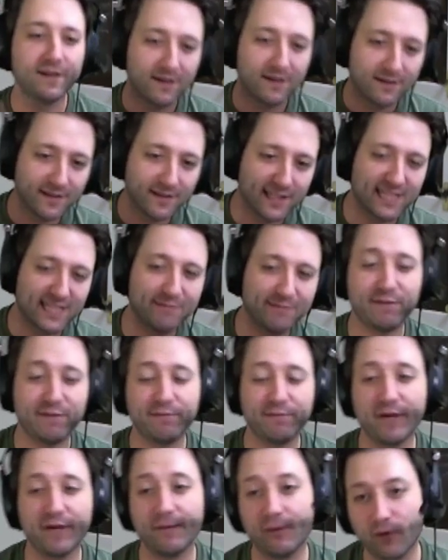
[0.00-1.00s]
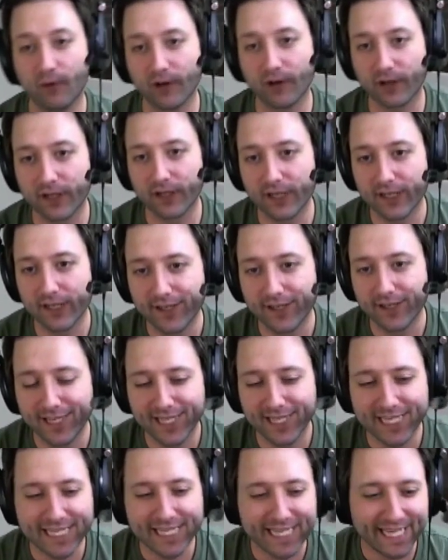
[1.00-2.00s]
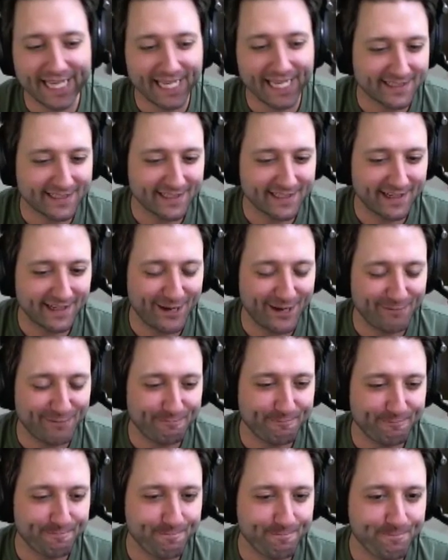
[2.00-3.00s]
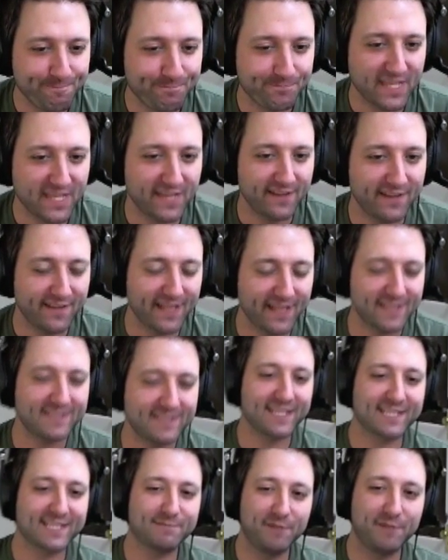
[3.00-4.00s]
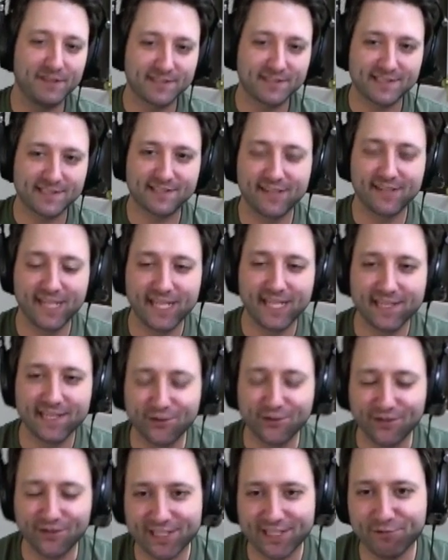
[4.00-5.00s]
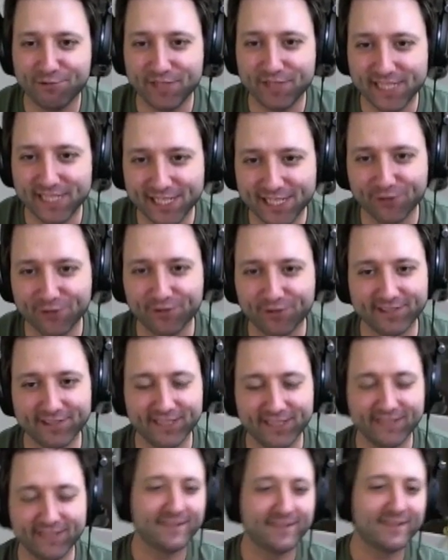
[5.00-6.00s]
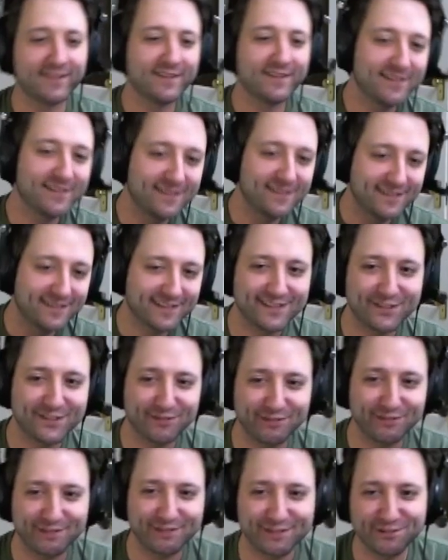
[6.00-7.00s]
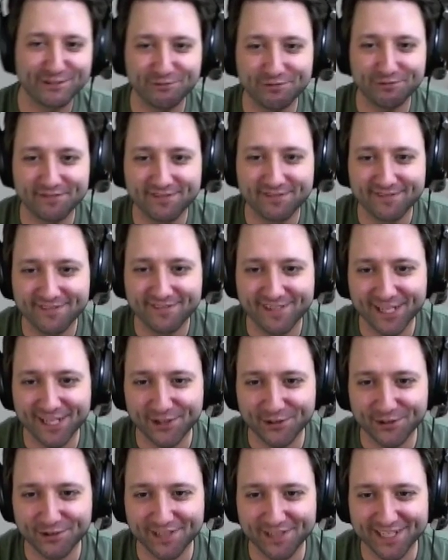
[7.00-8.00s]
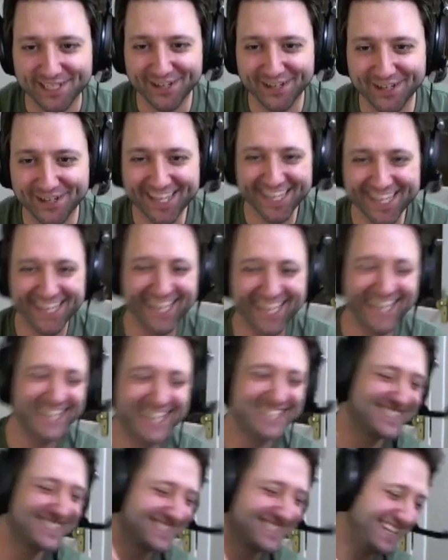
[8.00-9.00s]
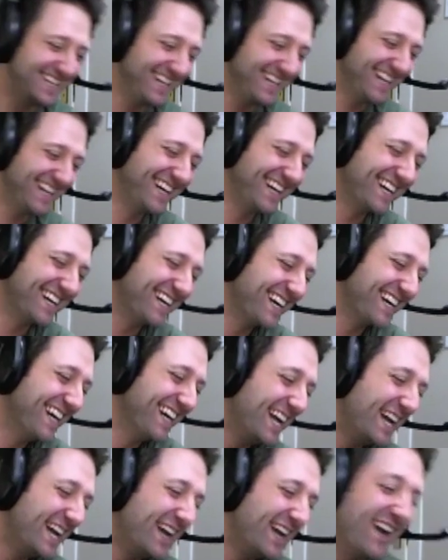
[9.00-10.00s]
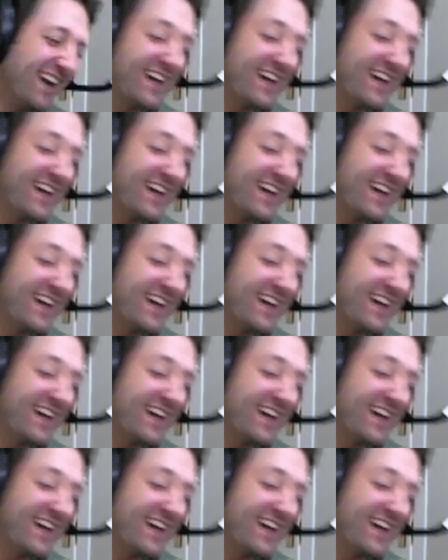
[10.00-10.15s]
let the baby mama work. And then that 6 months turned into a year, and then turned into another year. Yeah. And